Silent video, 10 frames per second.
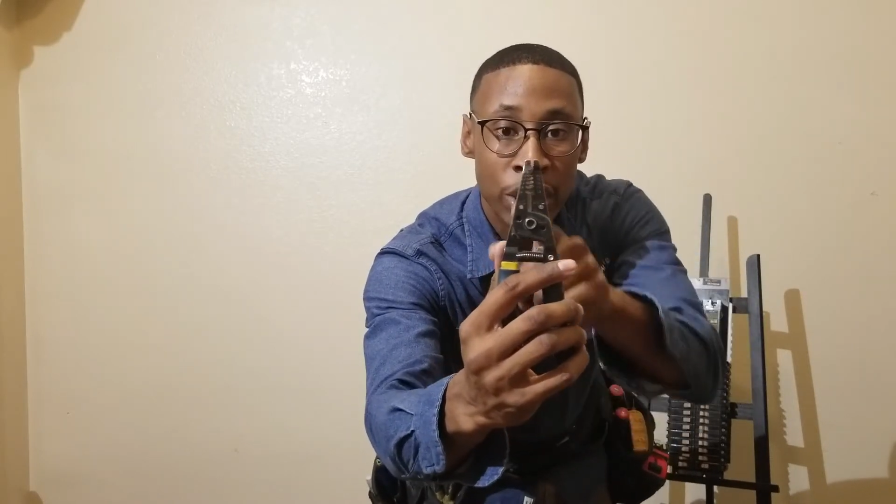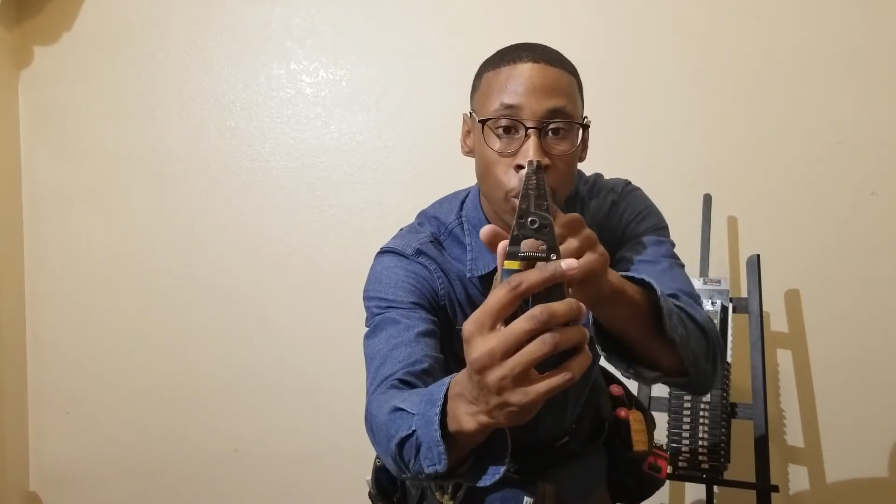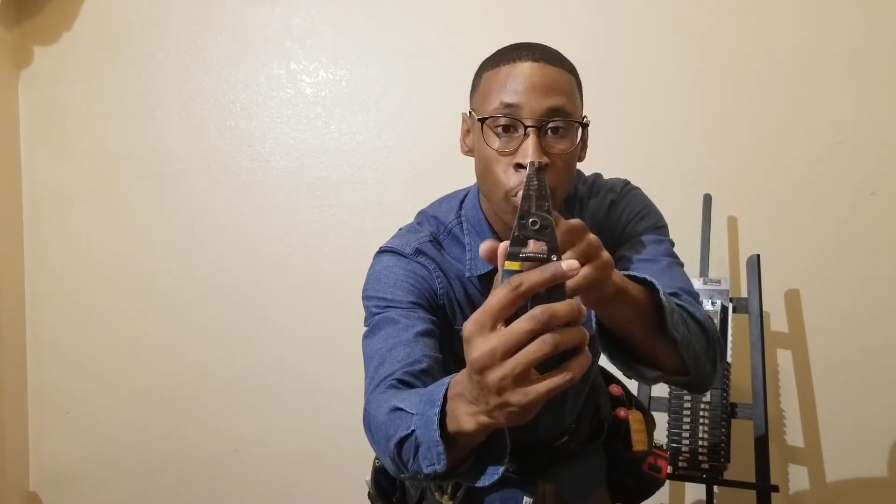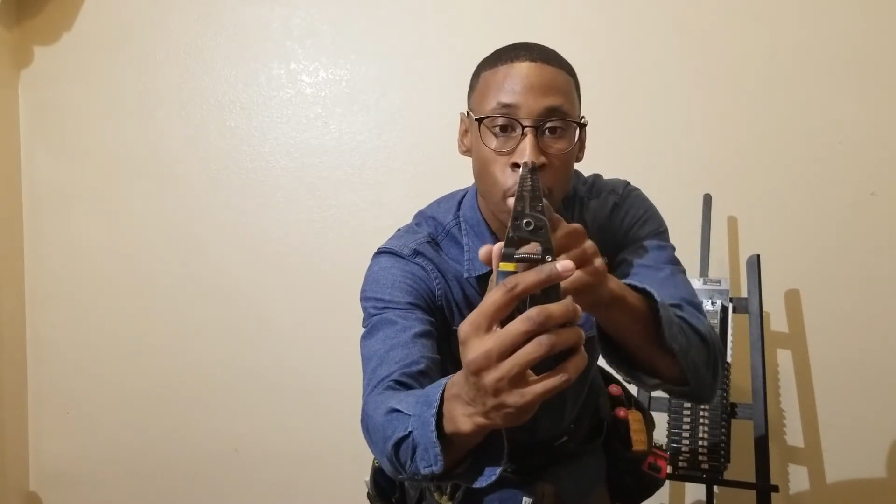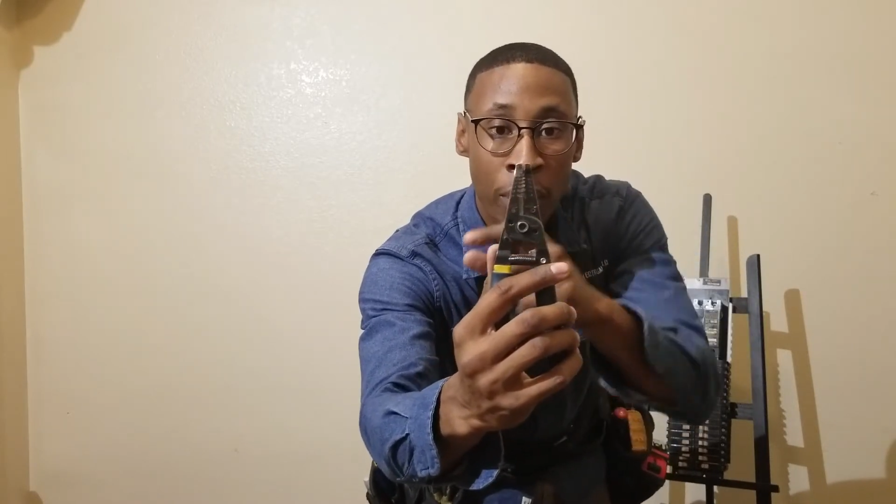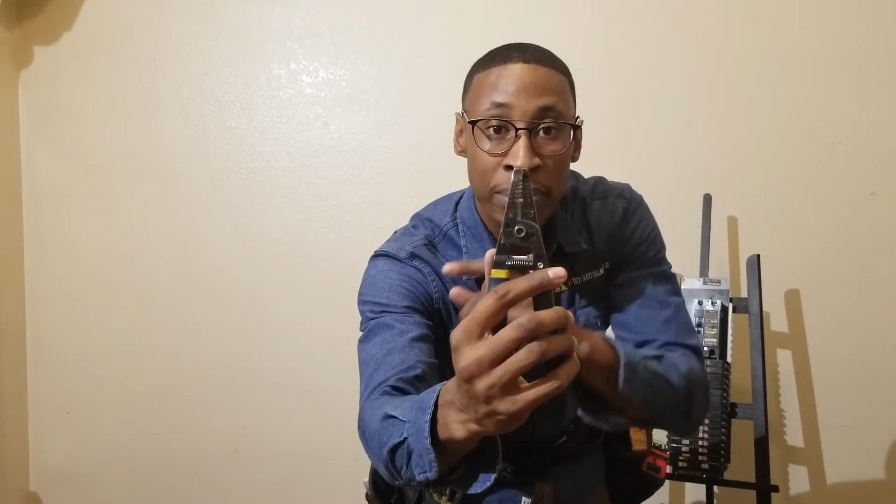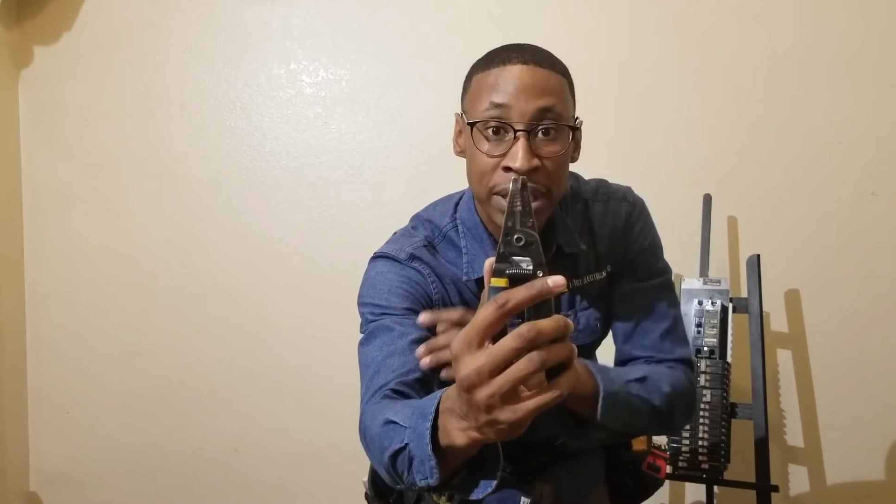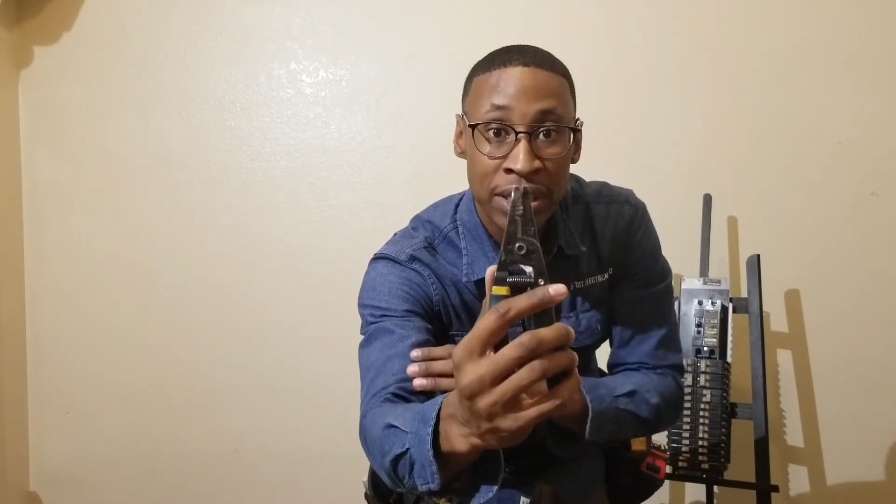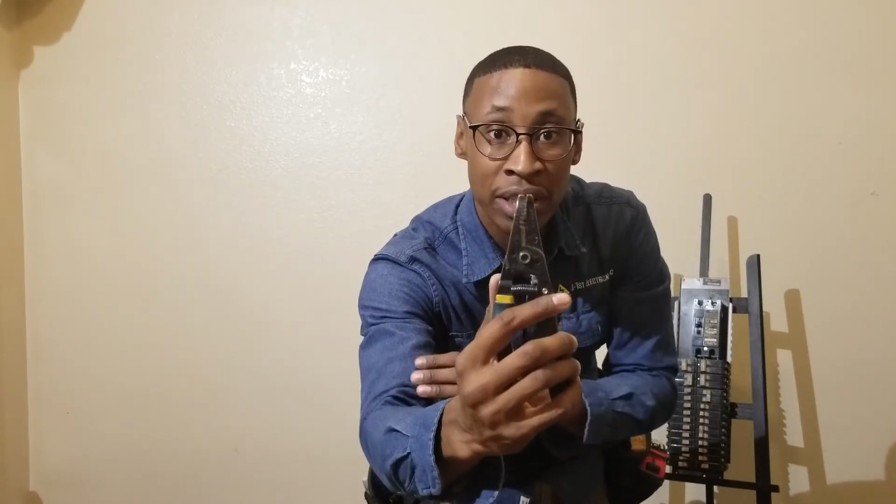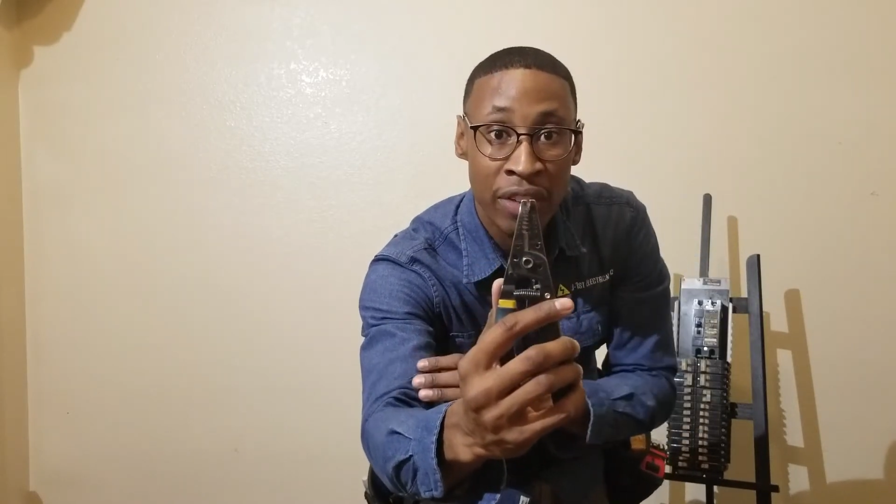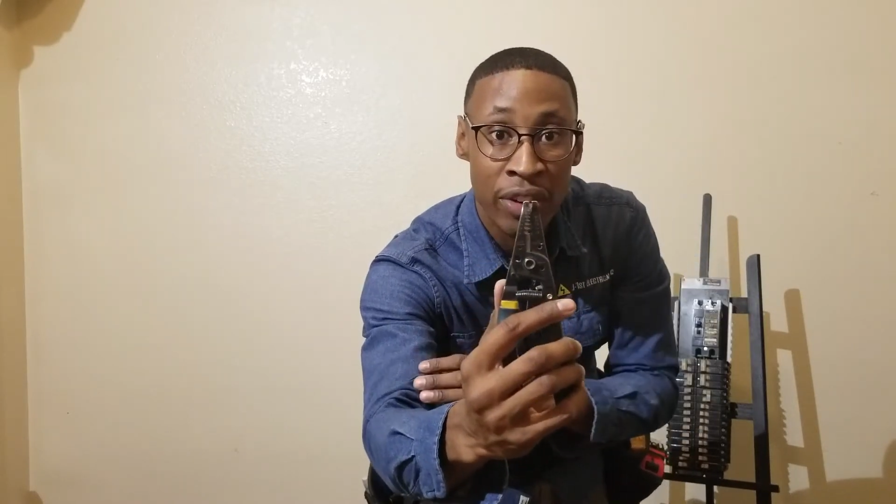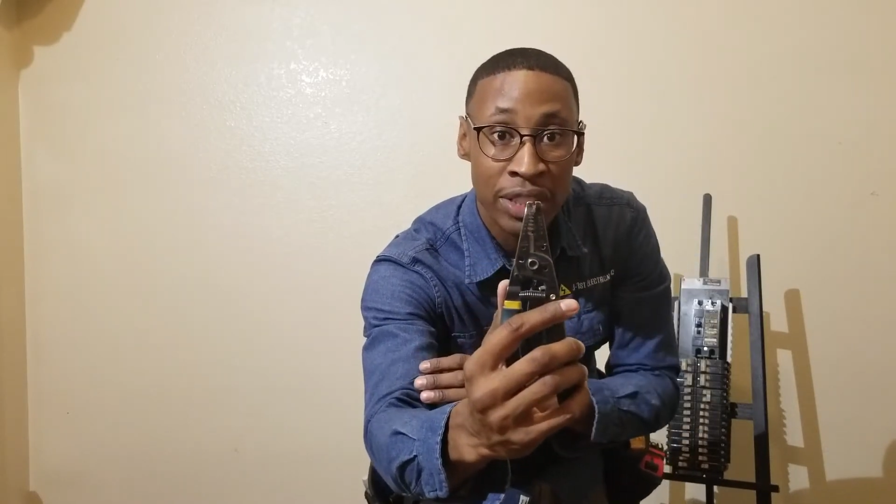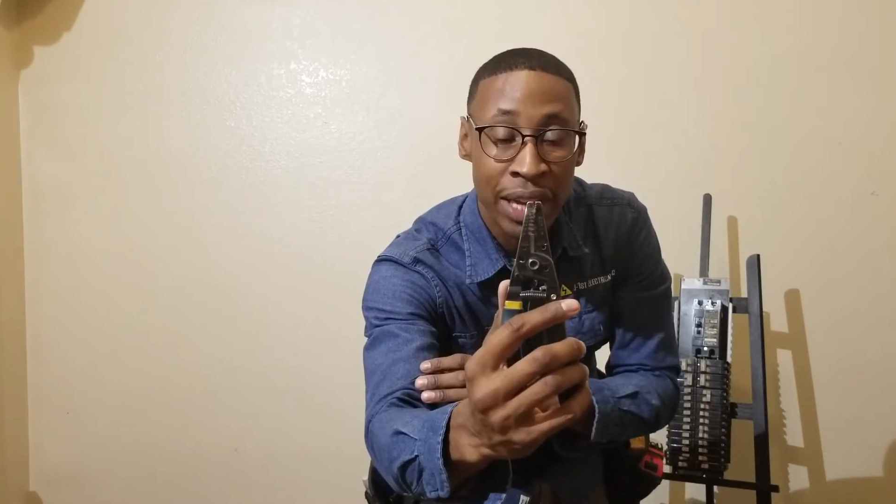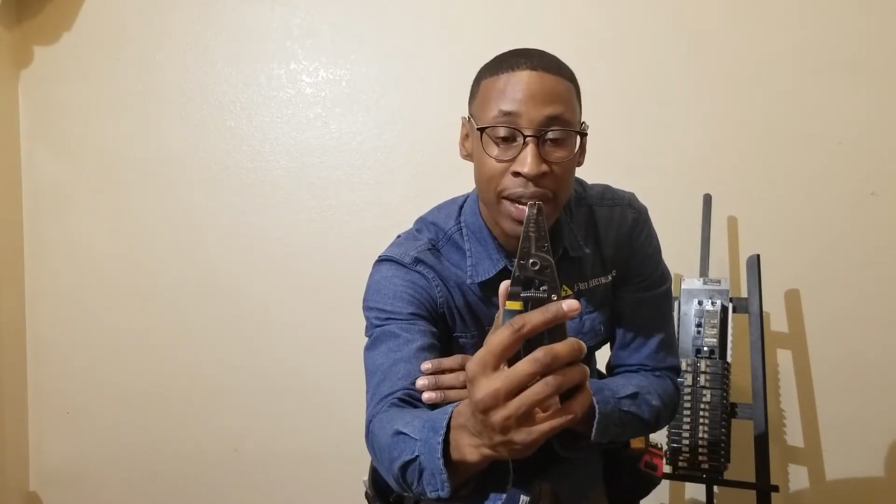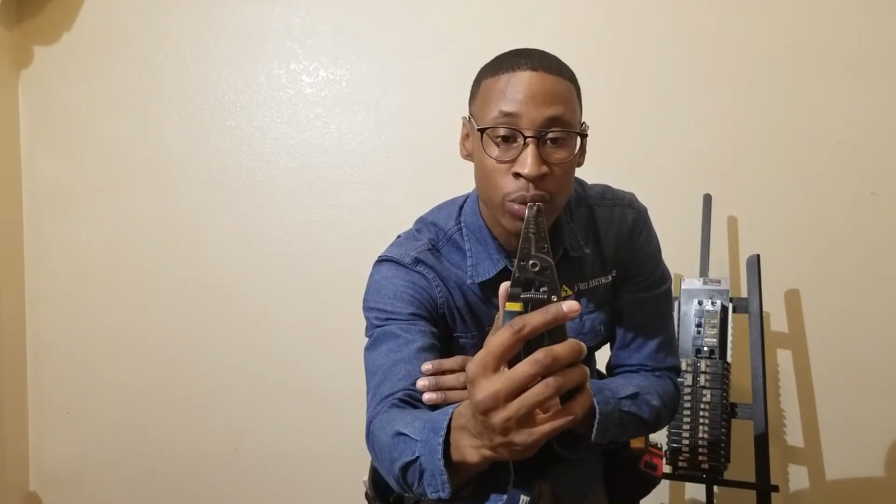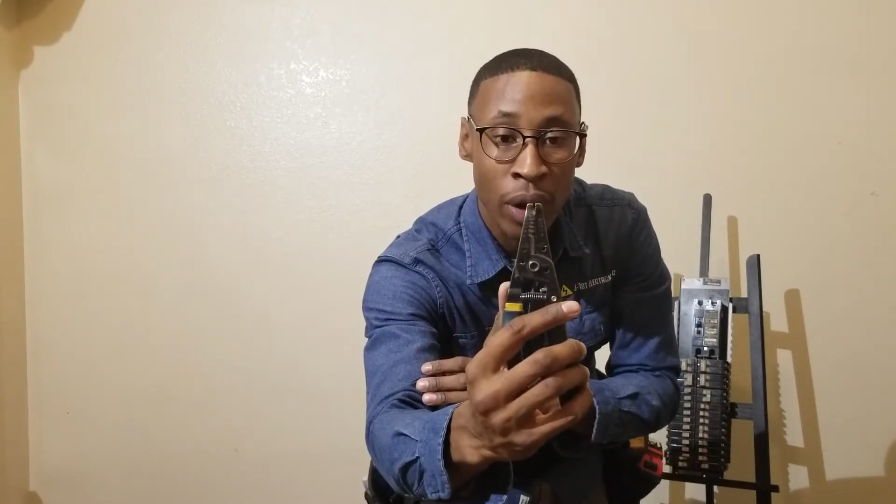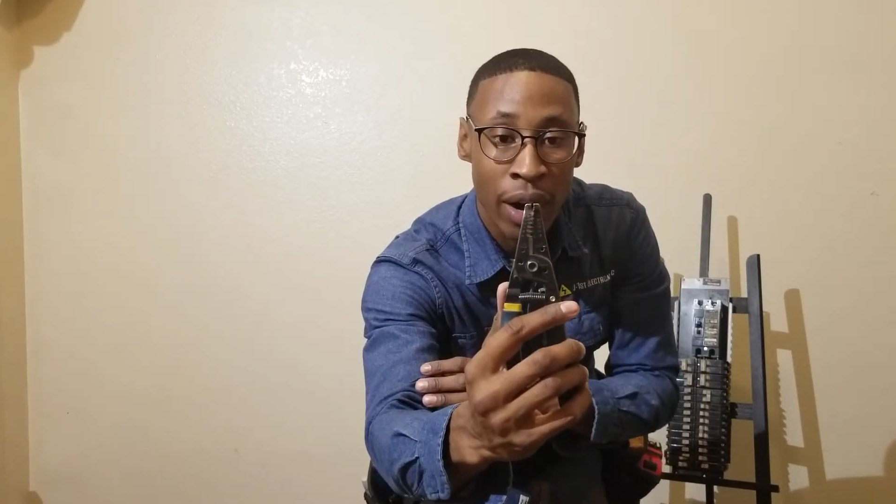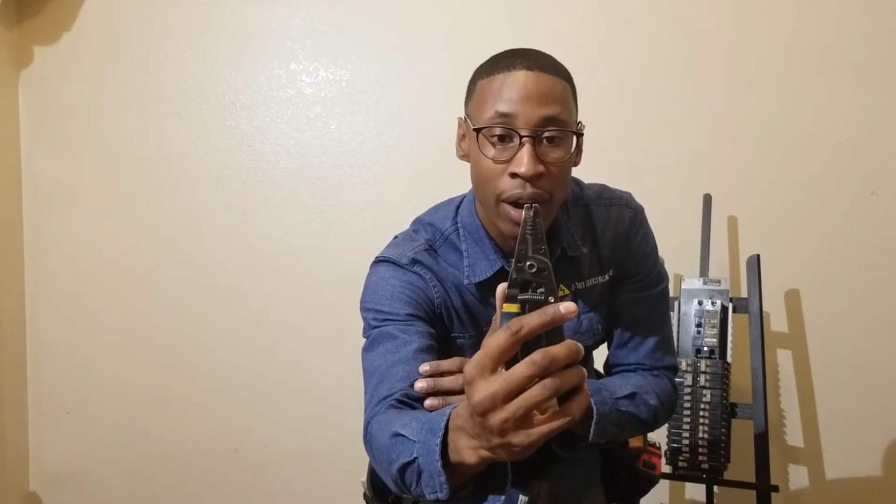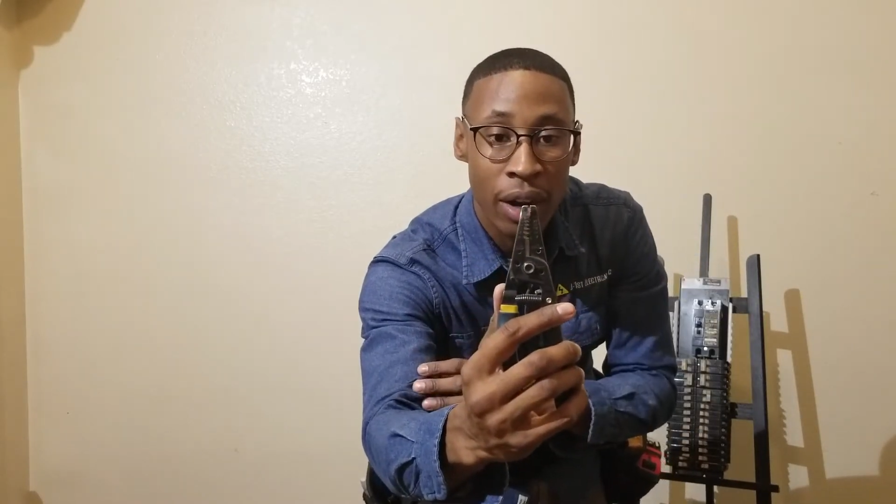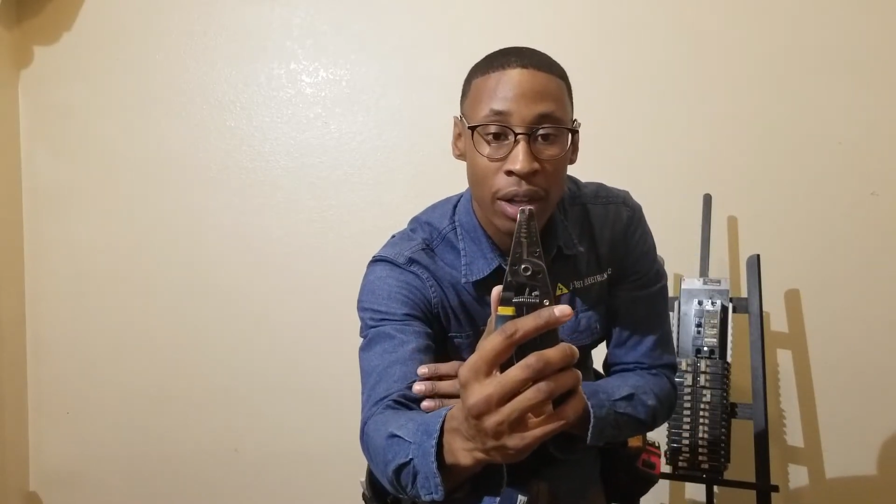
hole represents a different size wire.